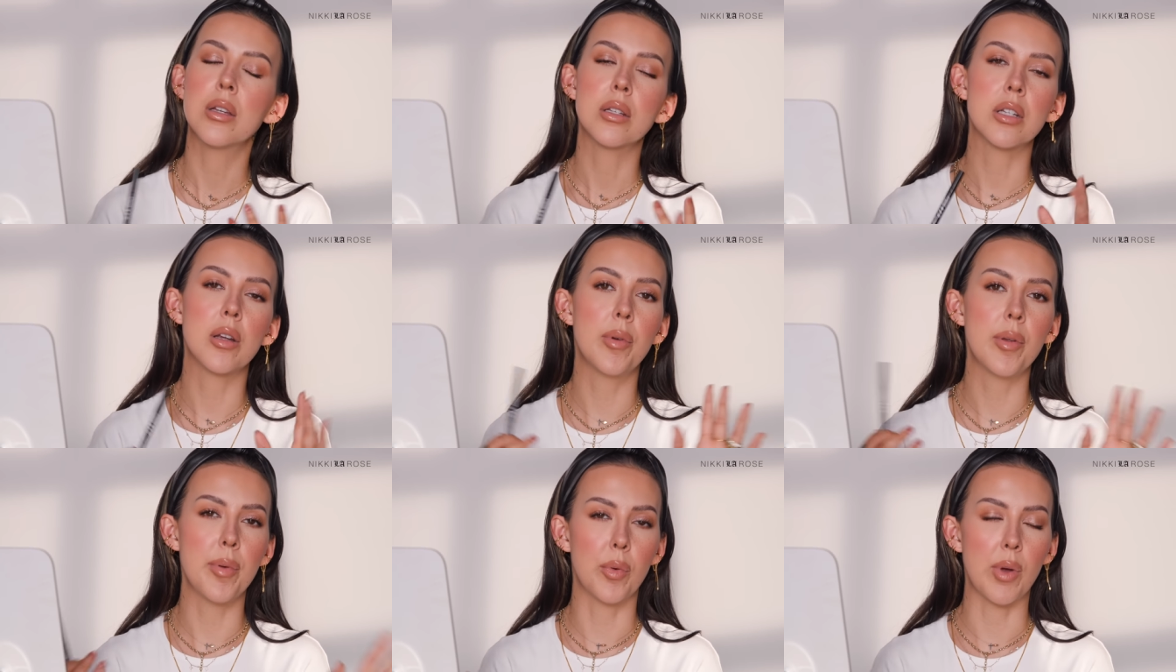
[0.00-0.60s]
So
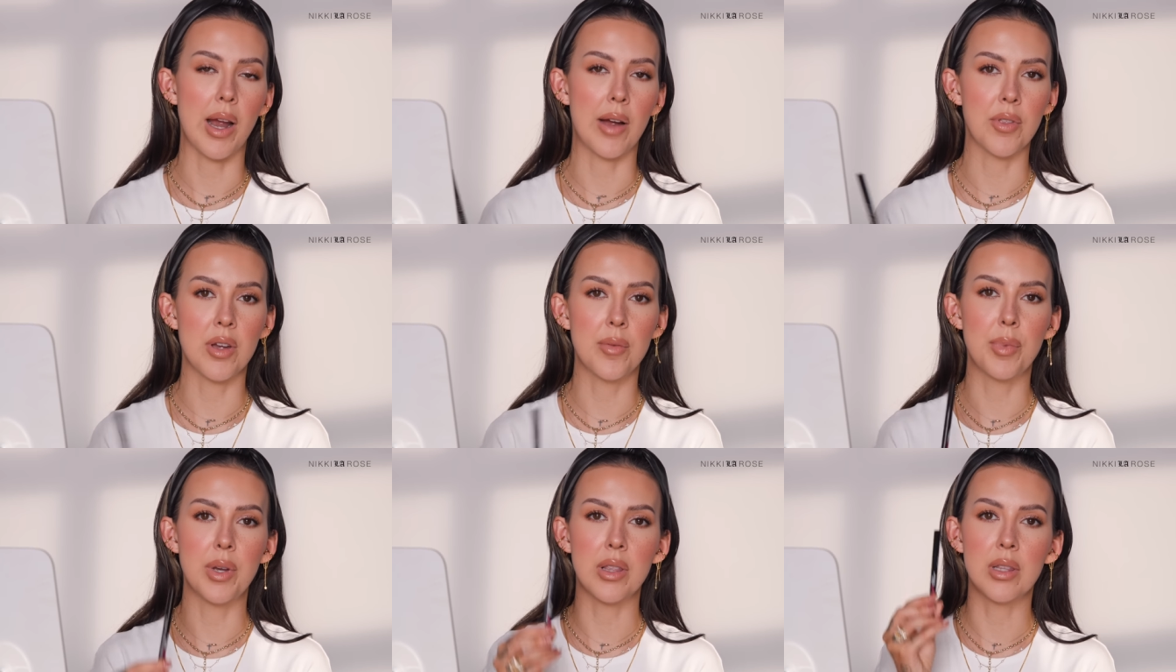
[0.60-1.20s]
many people have
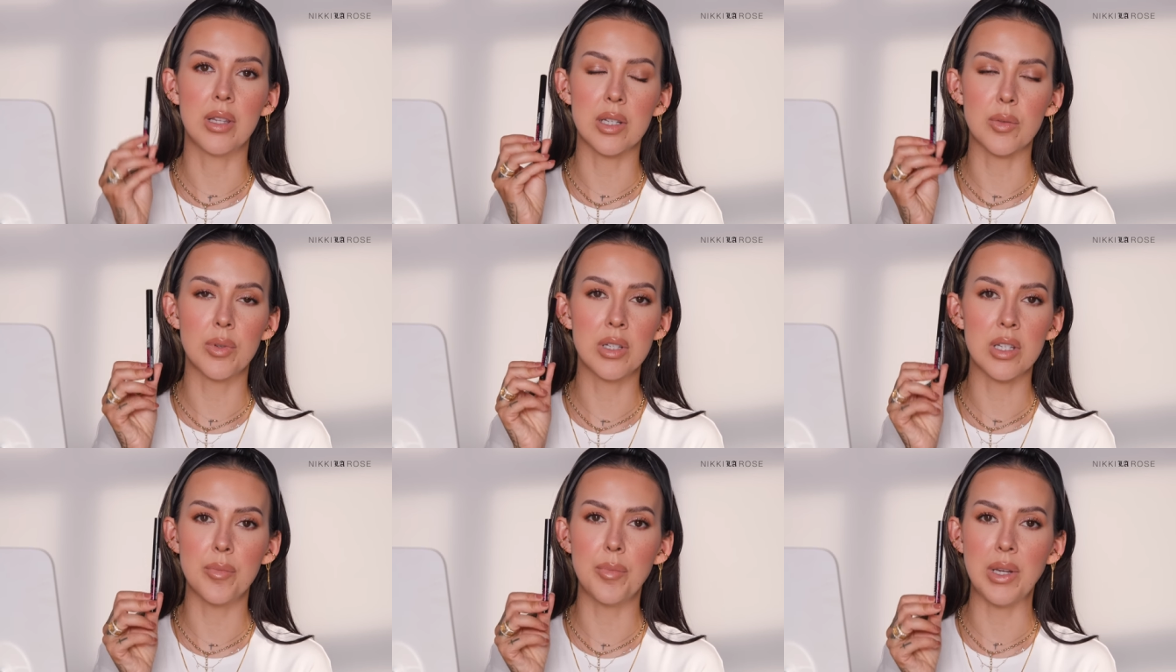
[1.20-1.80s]
them, but this
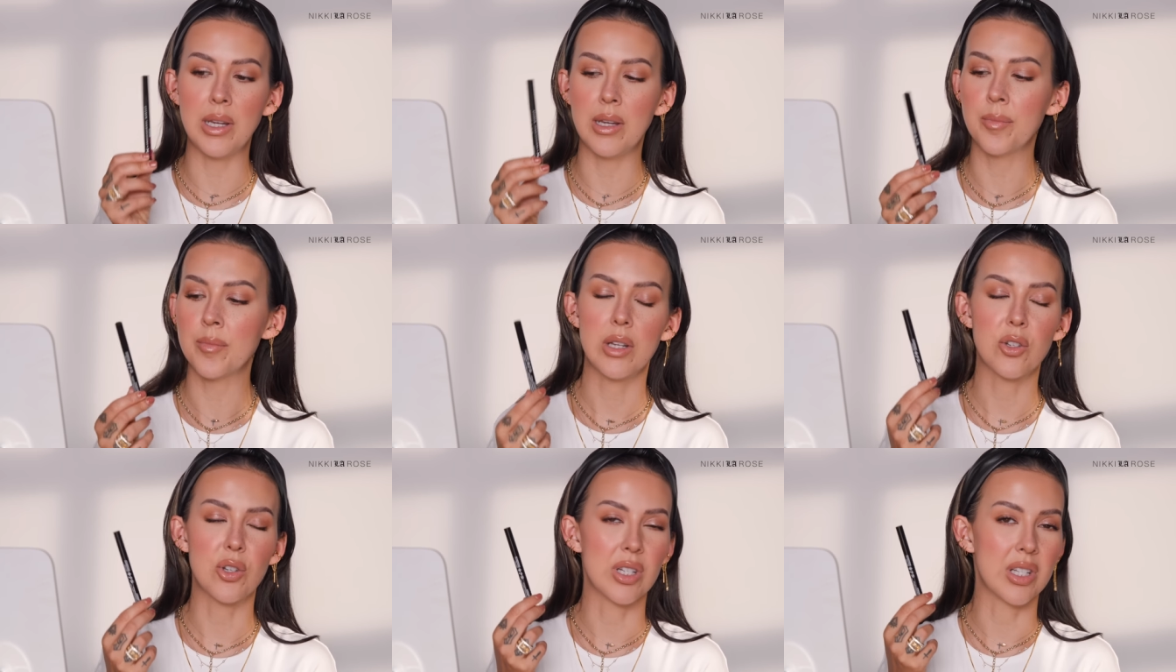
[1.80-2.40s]
one to me,
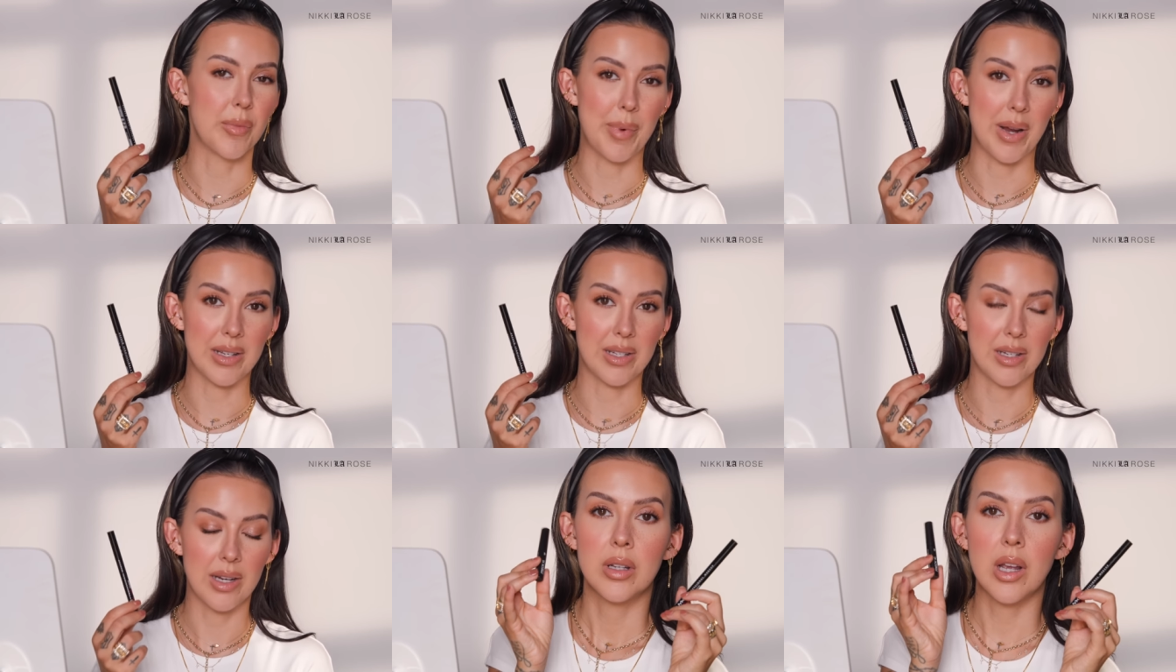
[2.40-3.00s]
it's just the
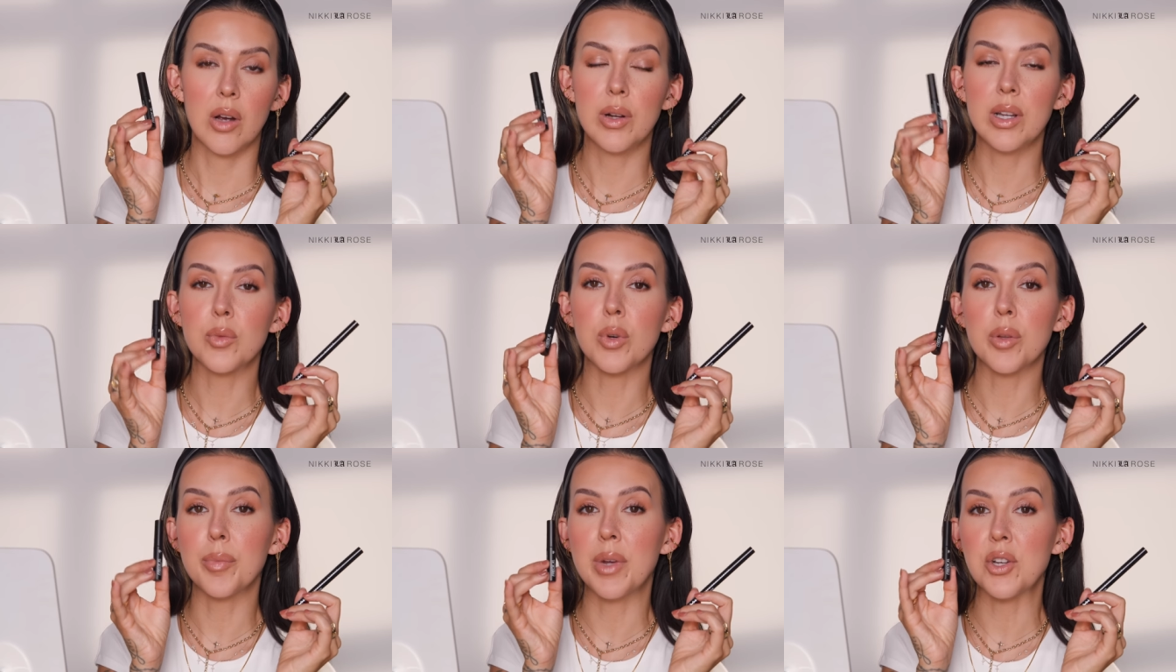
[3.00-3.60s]
best. Now, it is
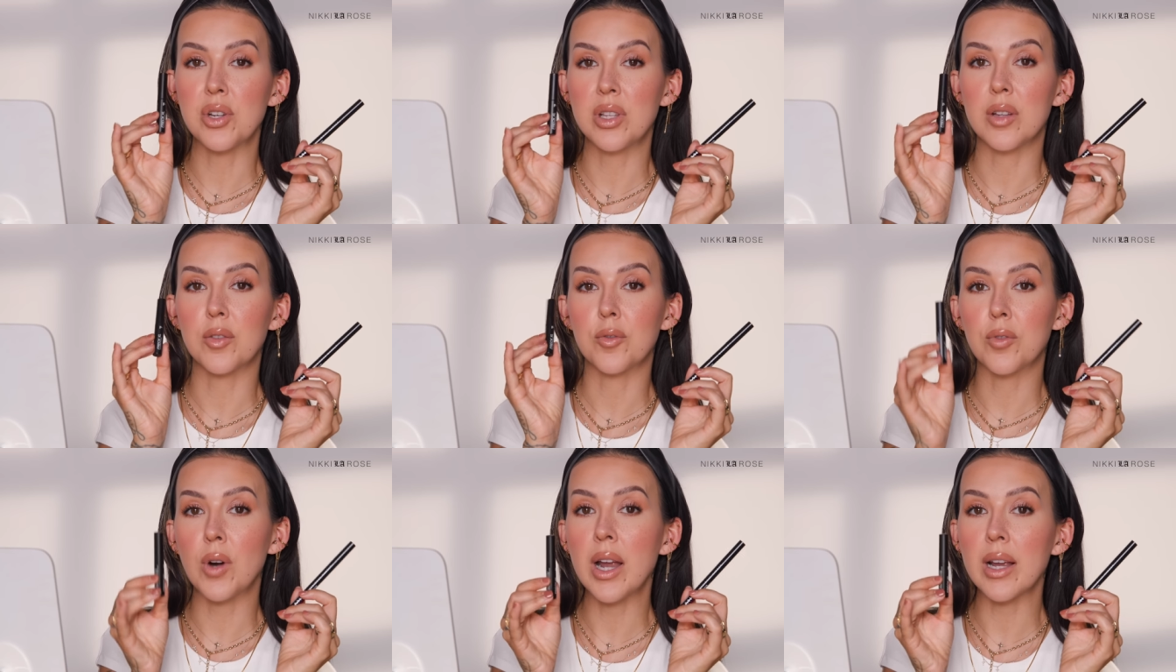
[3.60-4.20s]
worth mentioning that
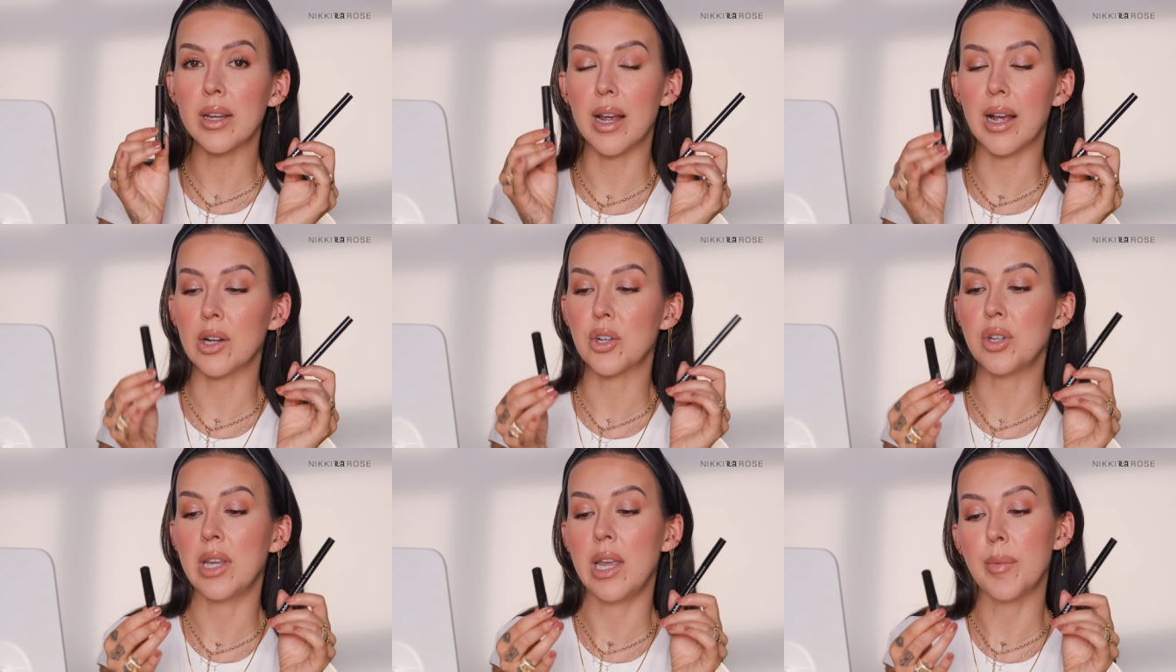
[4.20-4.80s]
Freck
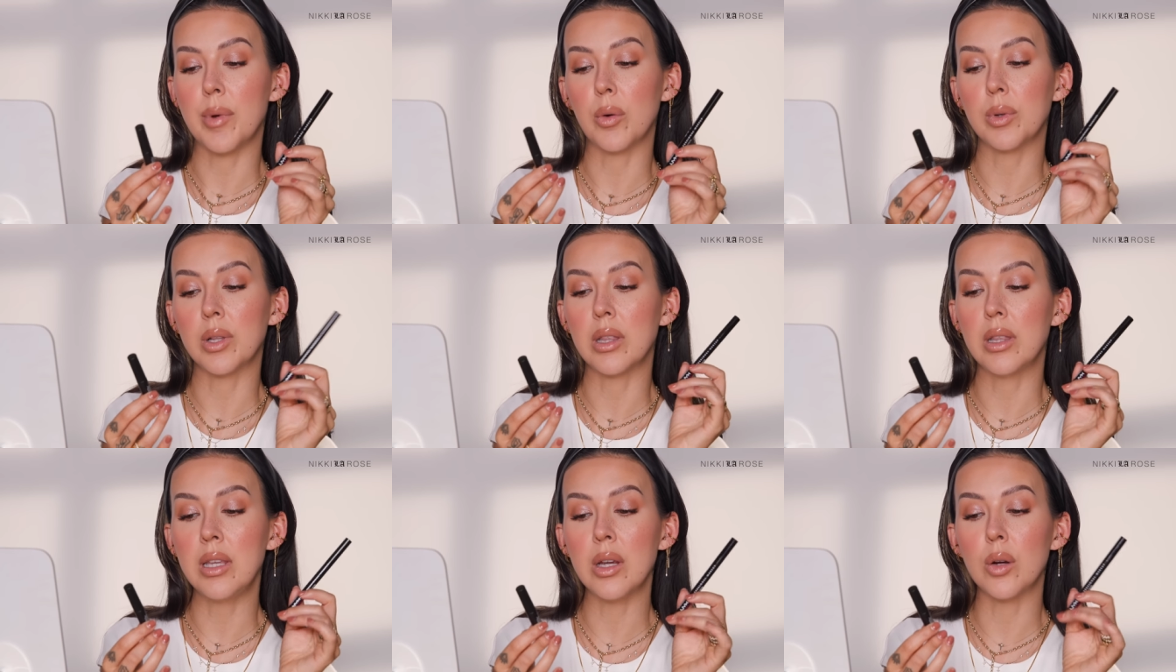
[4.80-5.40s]
actually came out
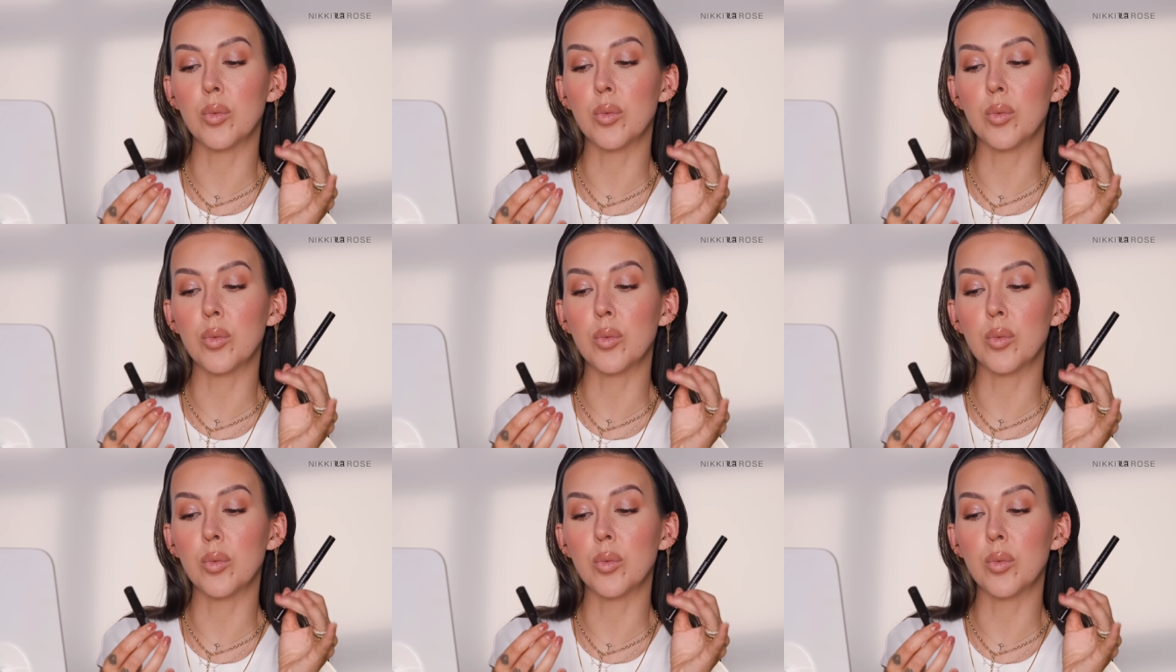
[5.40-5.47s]
with the